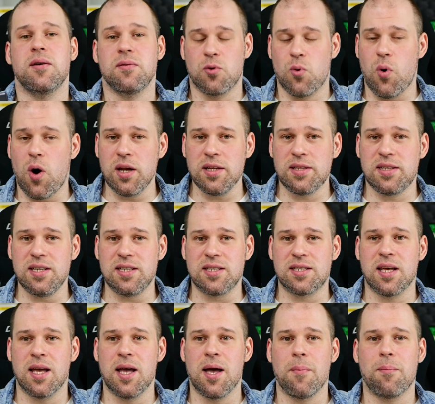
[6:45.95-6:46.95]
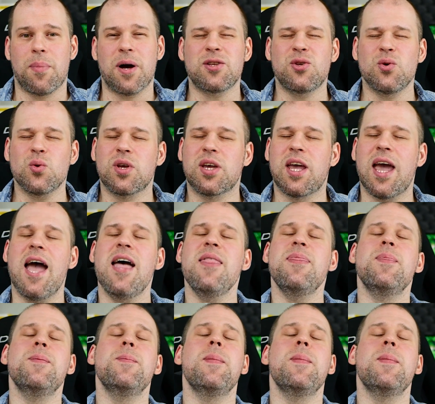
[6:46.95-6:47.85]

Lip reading: qualities, but you can't